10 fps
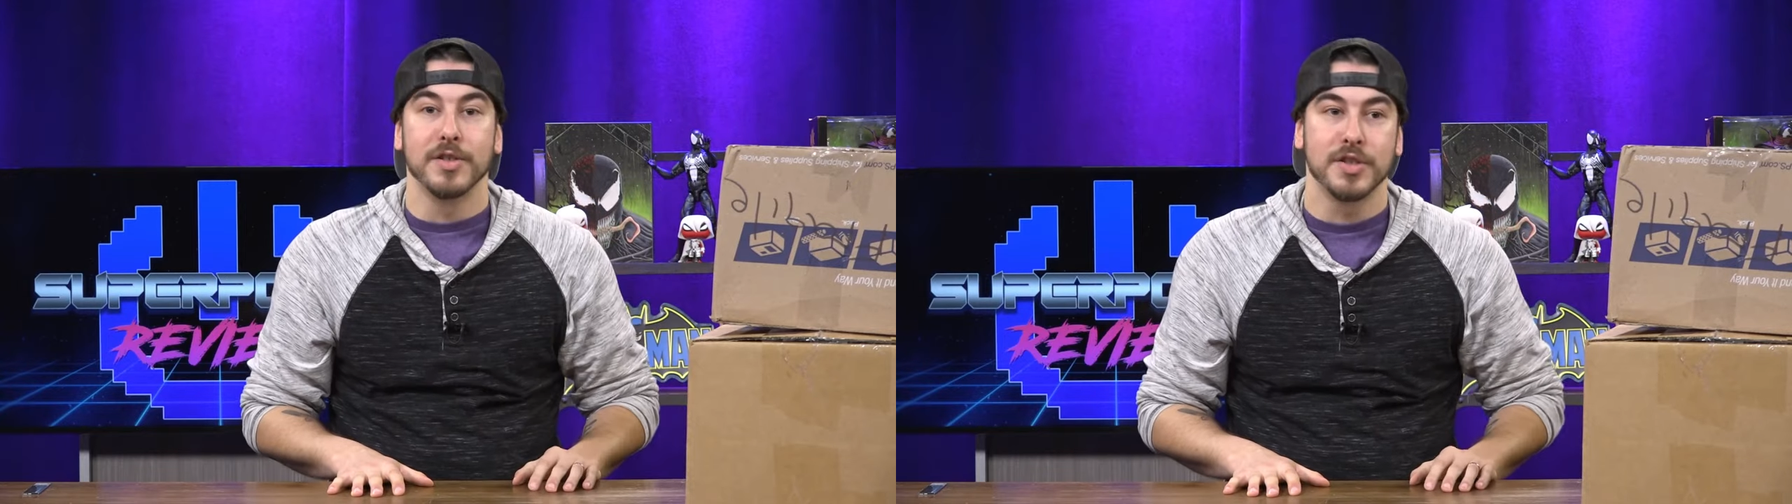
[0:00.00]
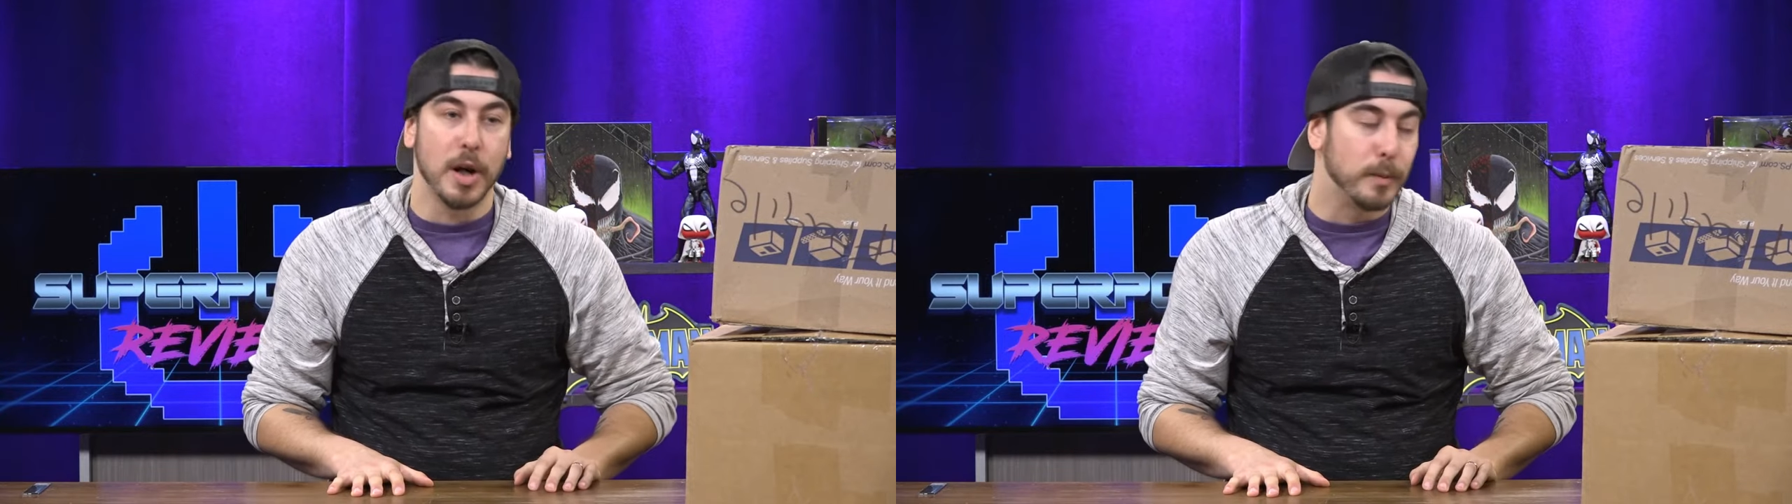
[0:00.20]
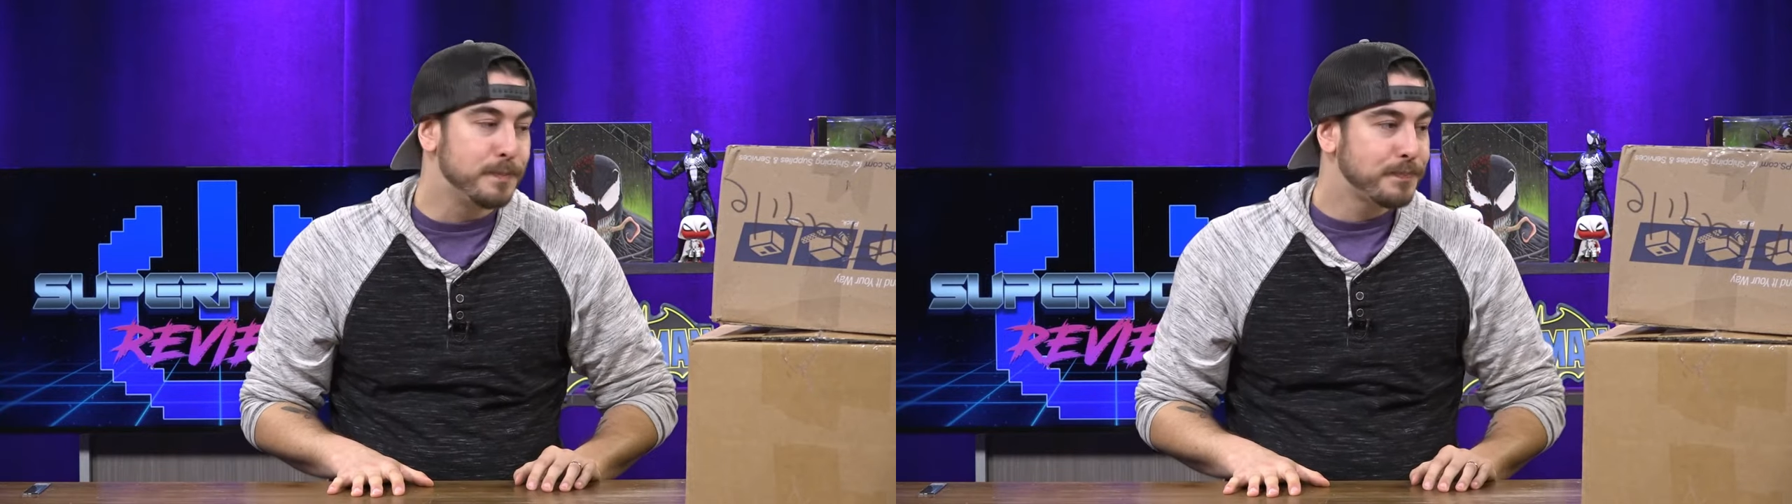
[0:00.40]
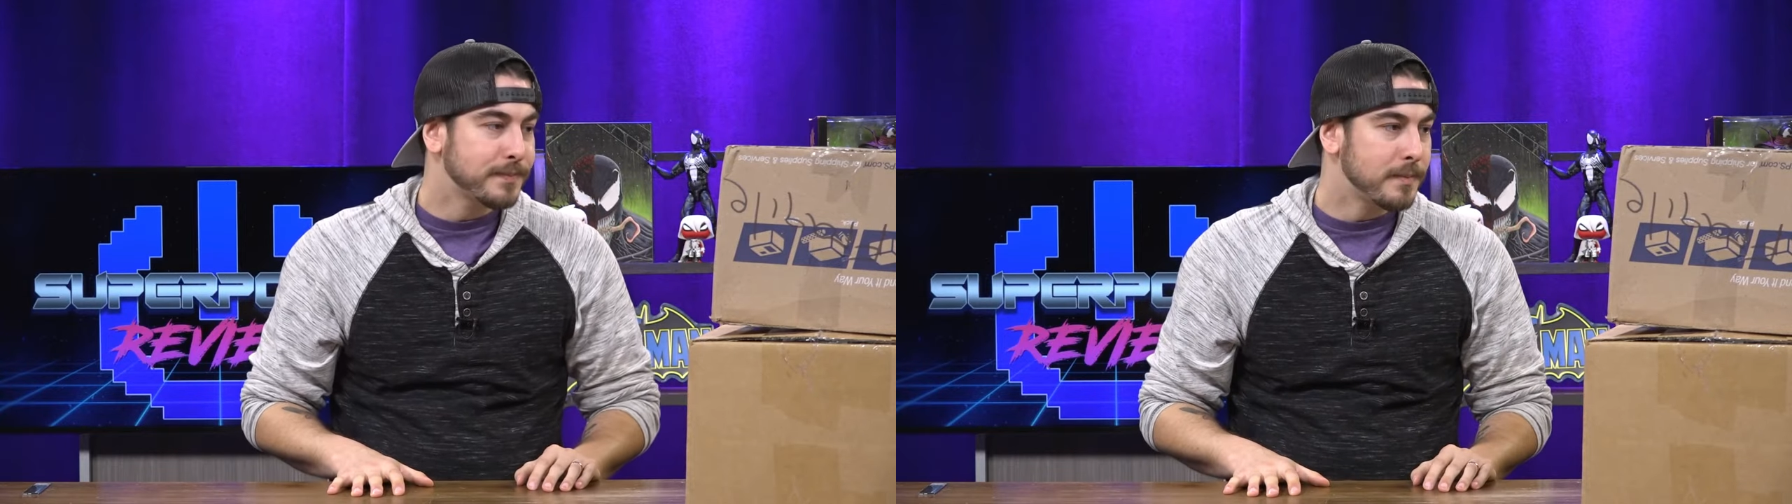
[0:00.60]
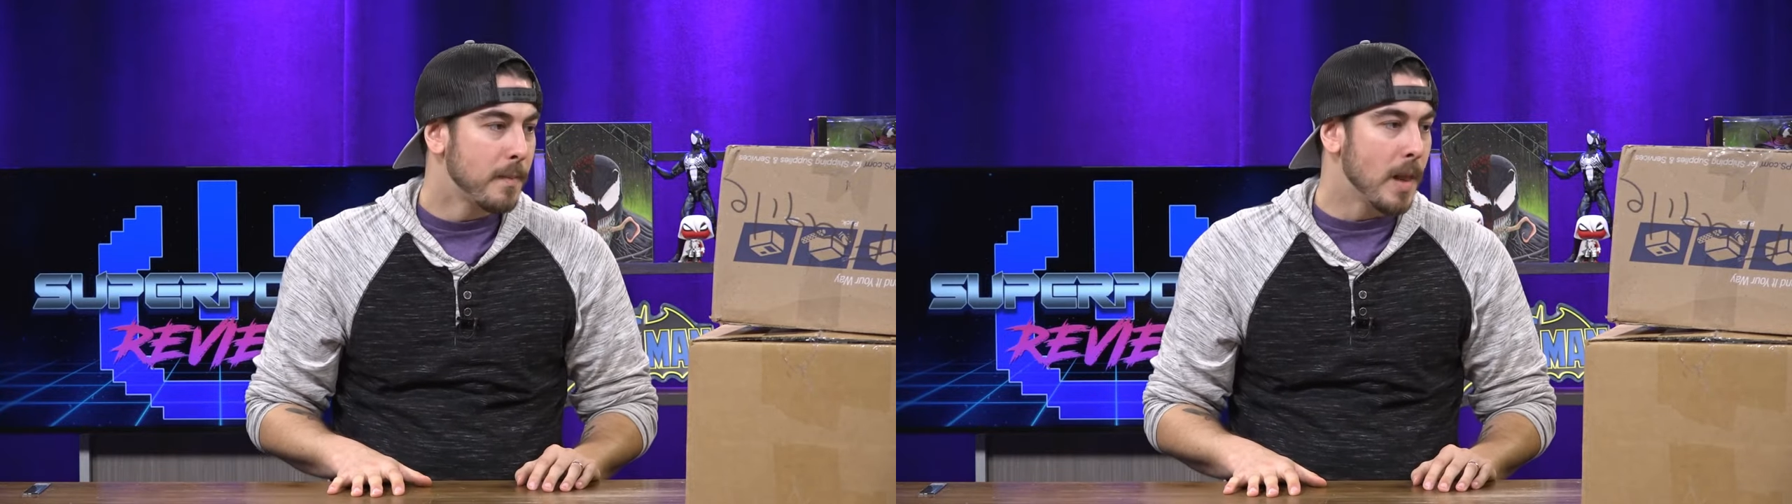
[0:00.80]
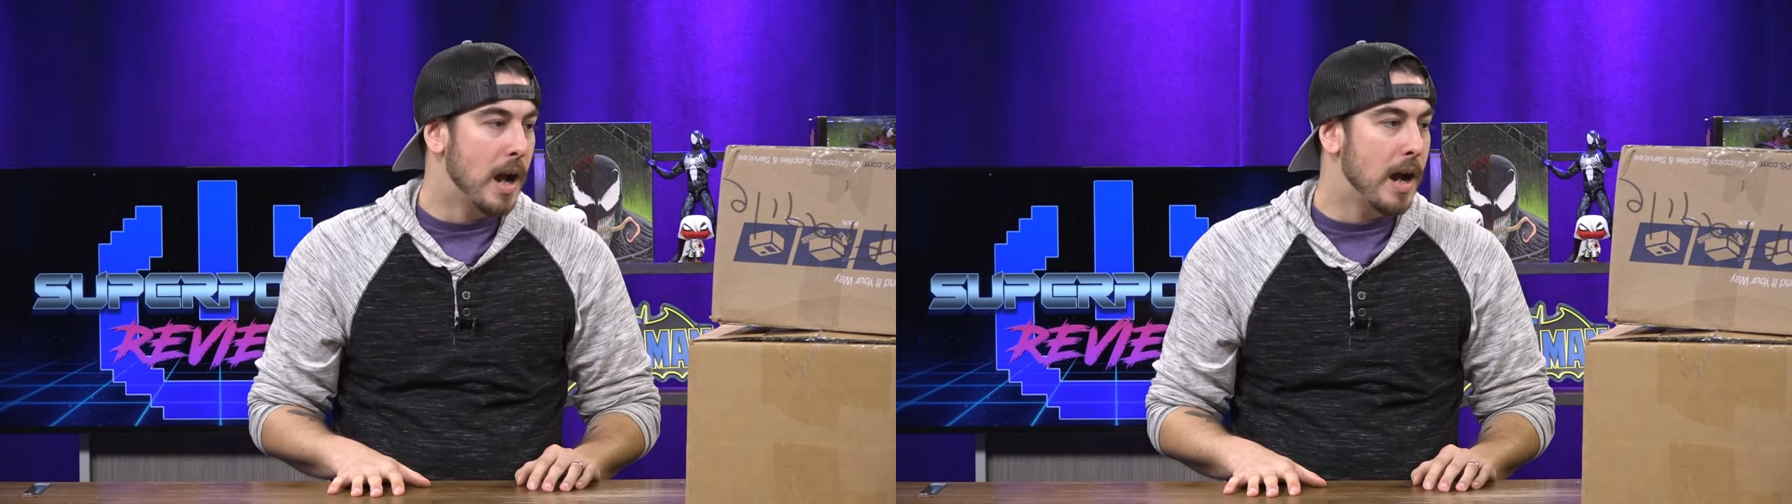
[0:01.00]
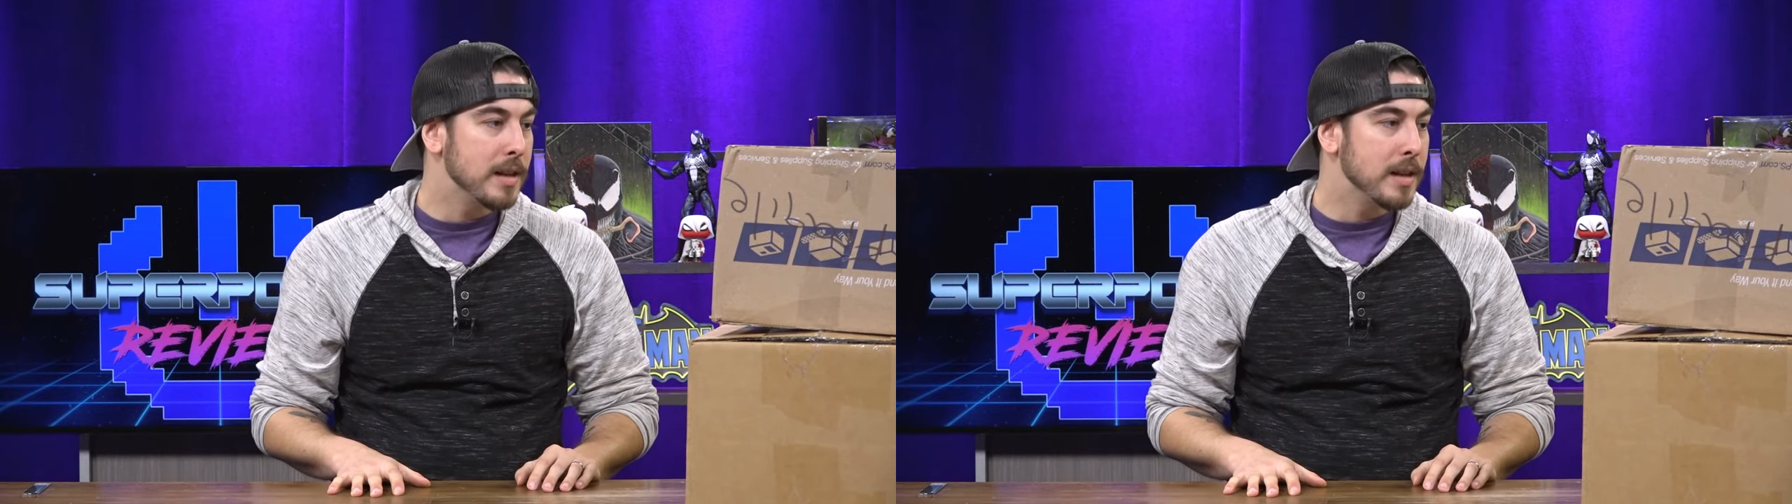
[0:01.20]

So uh,